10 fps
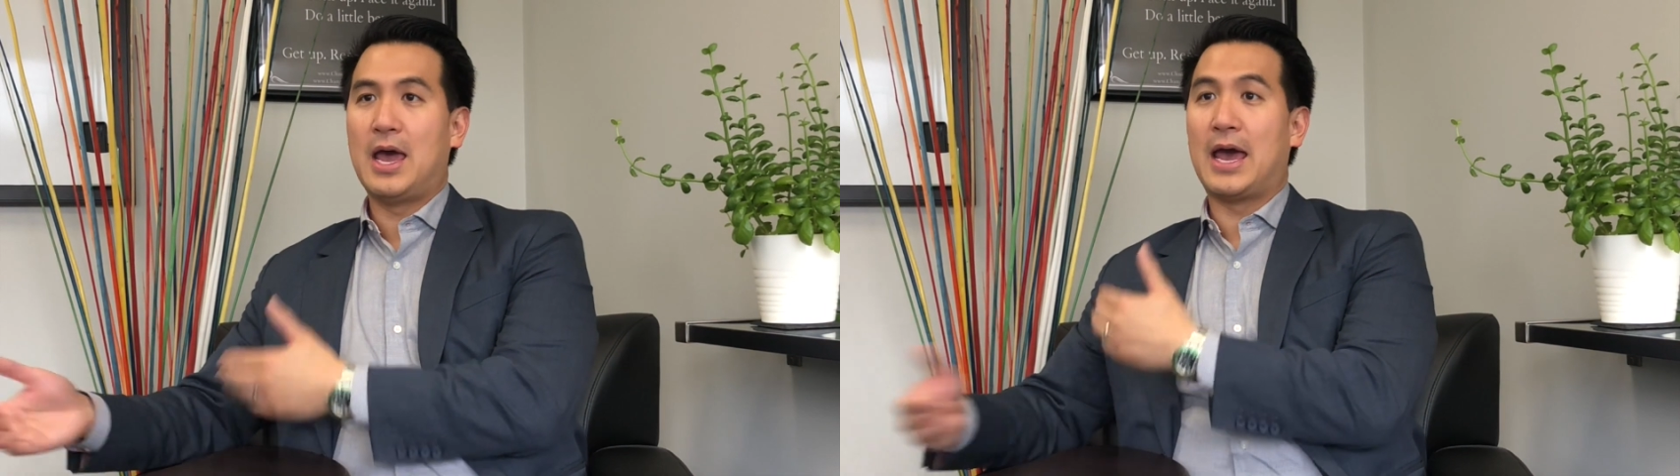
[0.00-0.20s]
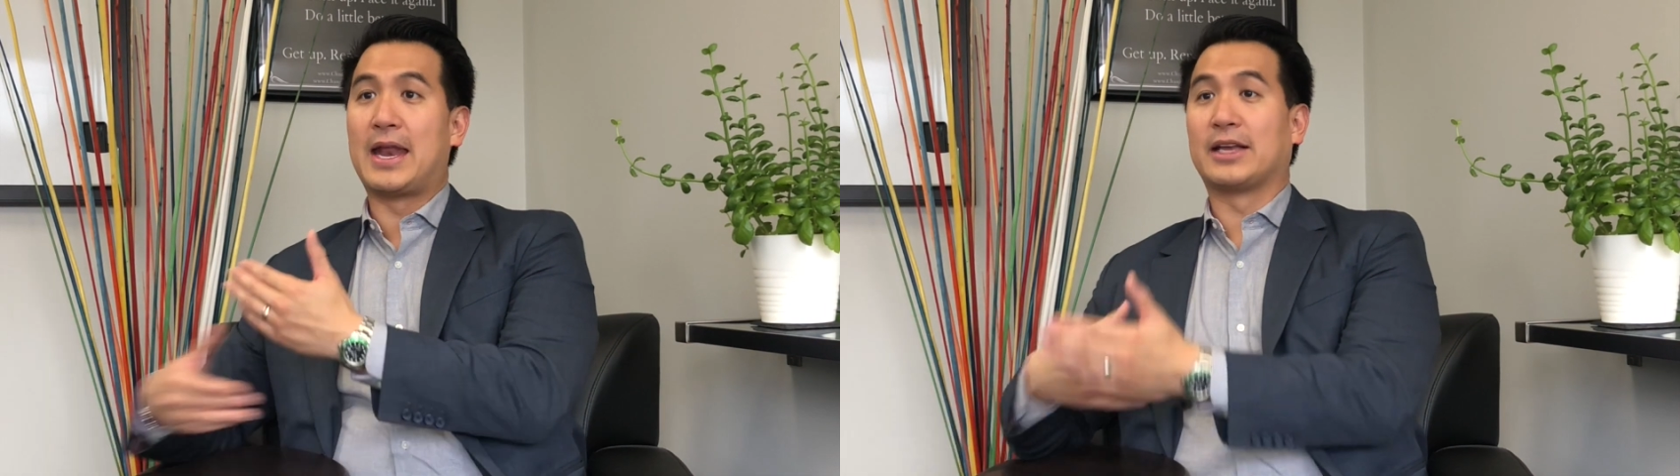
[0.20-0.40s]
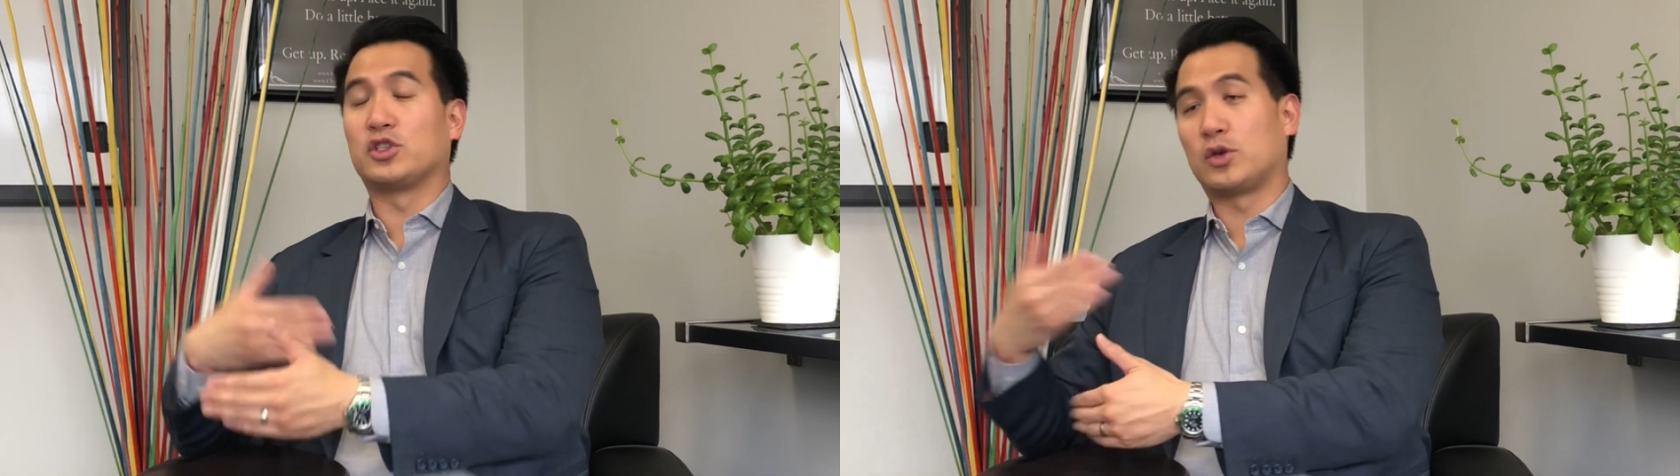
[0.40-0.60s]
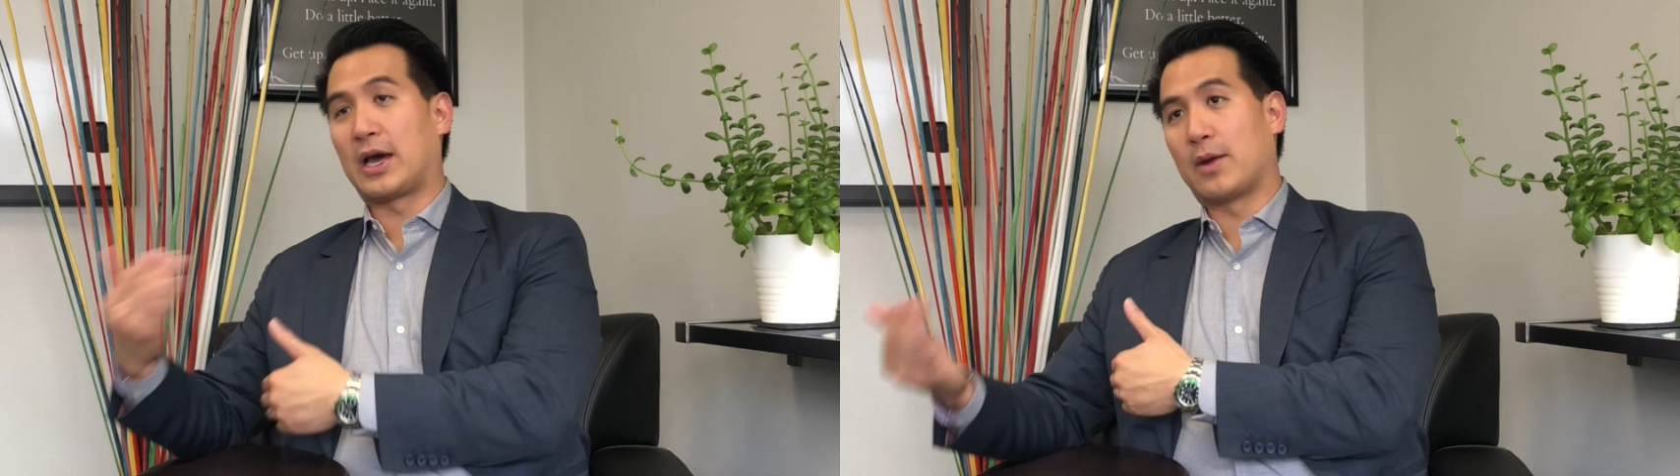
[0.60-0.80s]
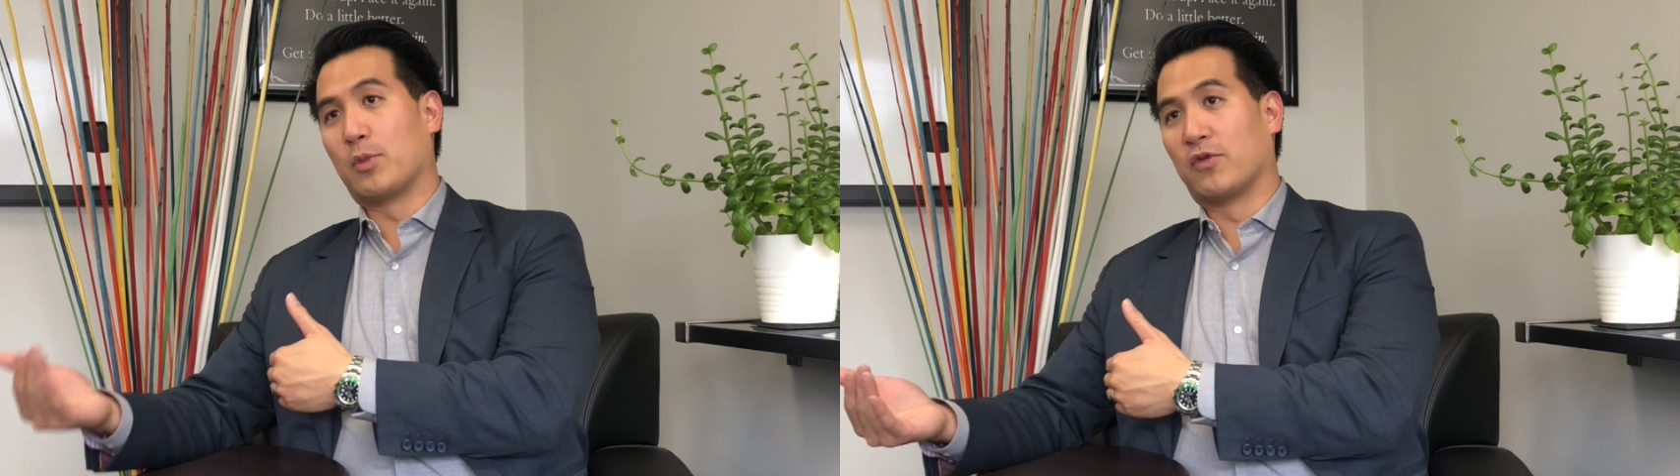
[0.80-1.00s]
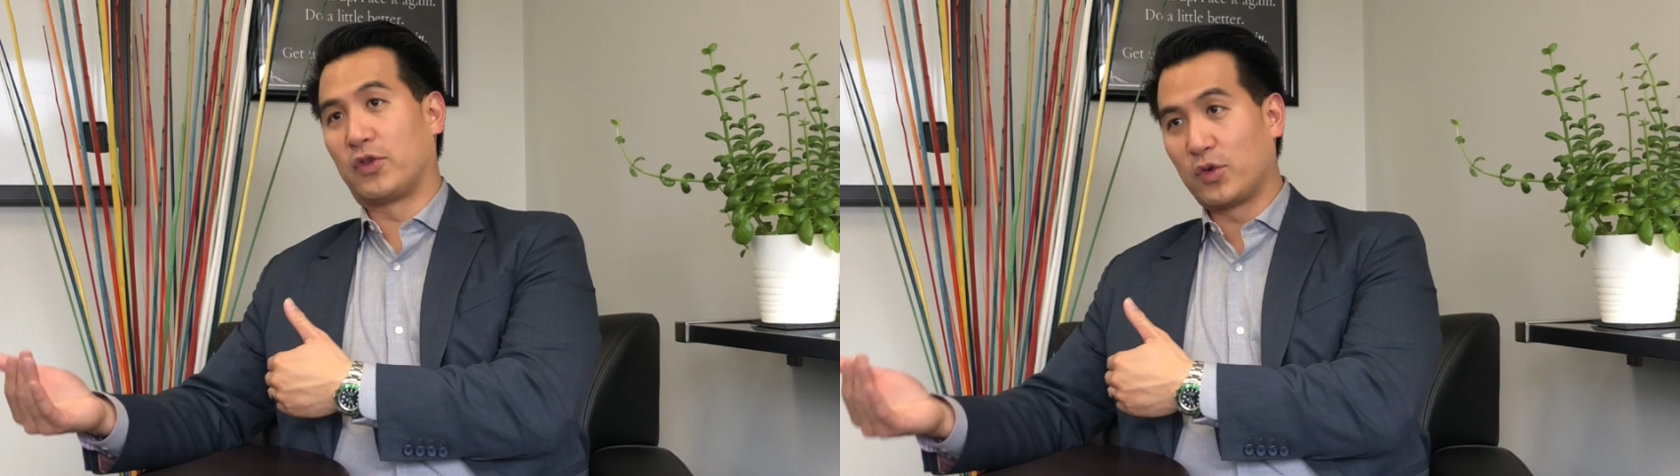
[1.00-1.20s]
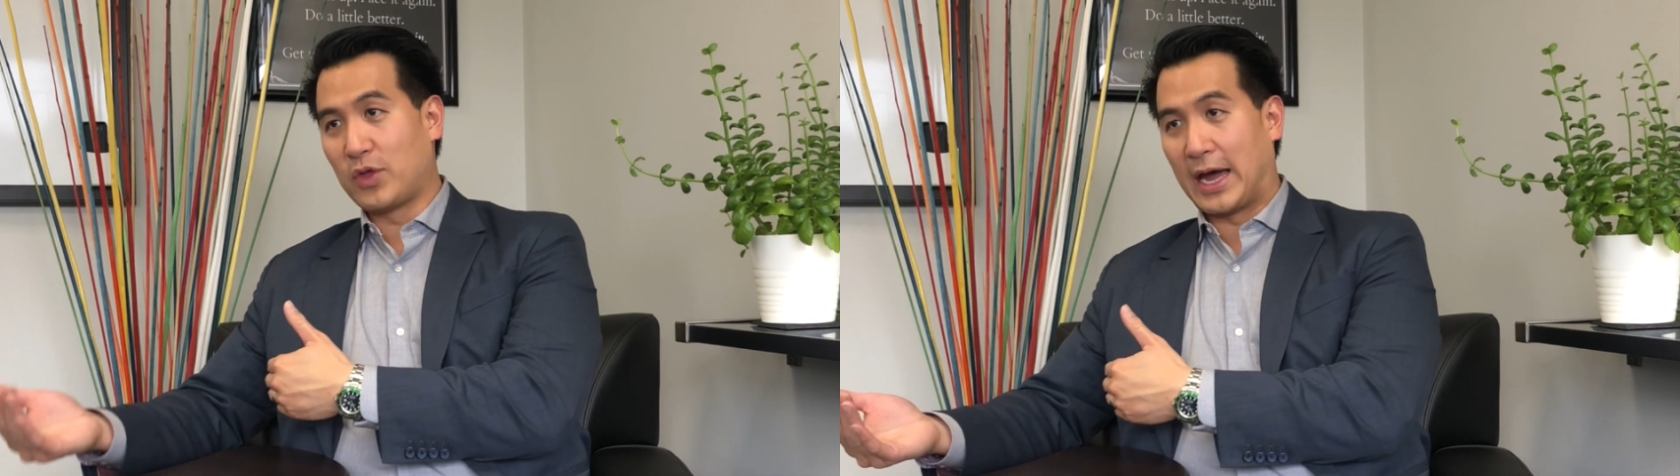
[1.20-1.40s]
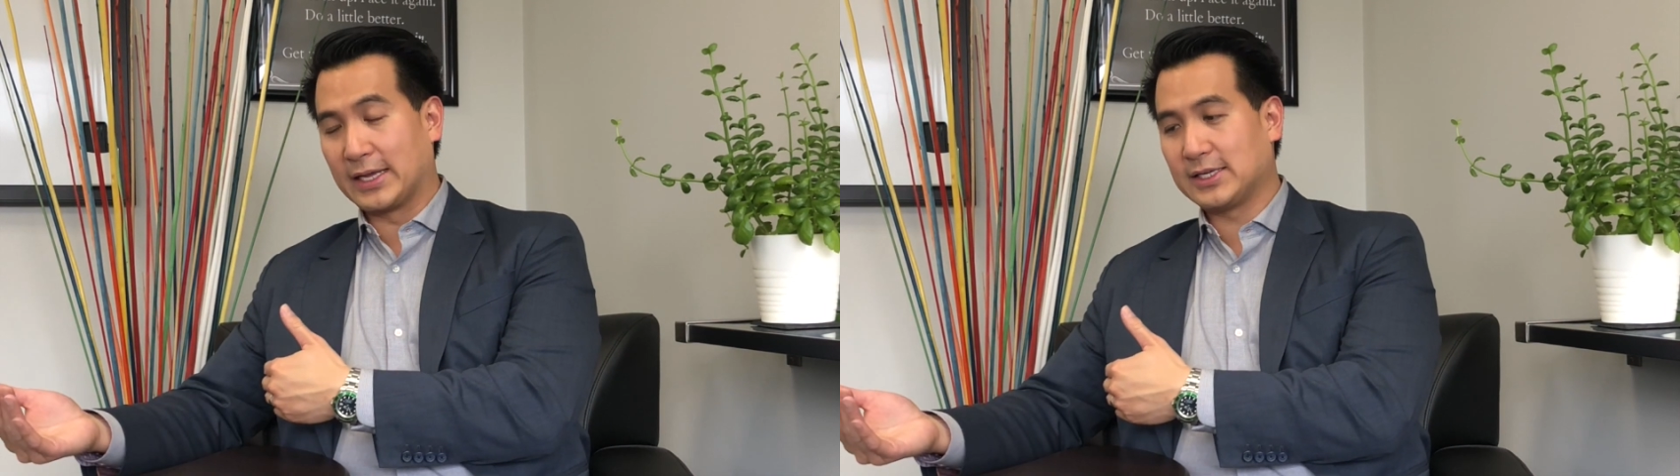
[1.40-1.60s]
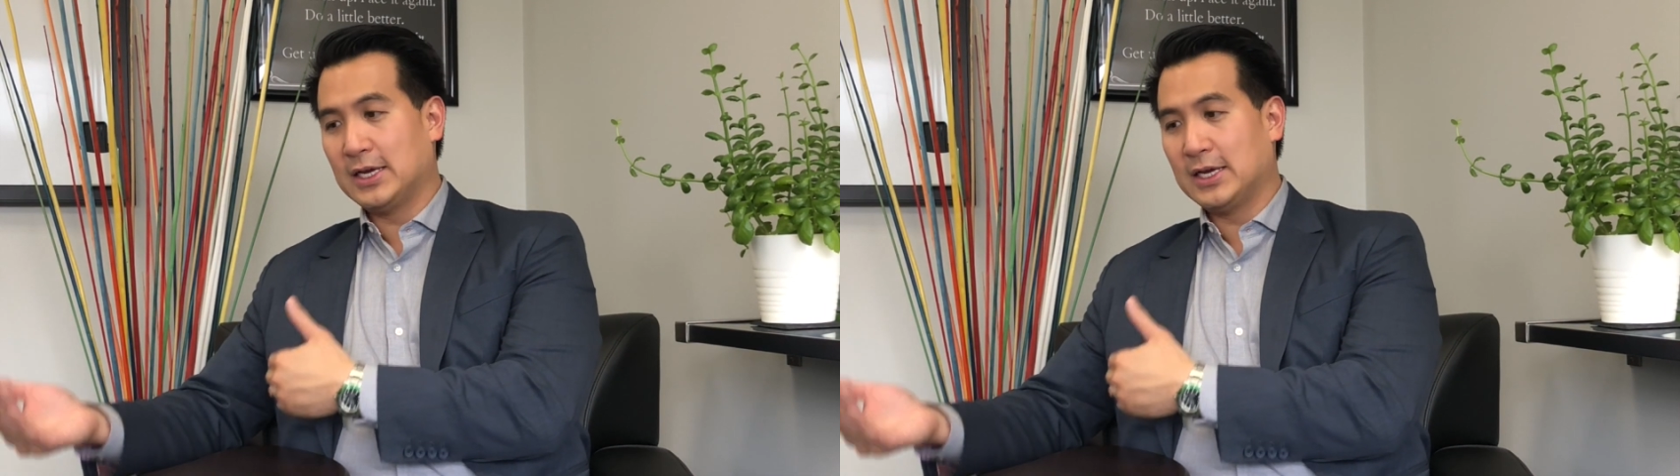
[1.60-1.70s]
And as you kind of move through that,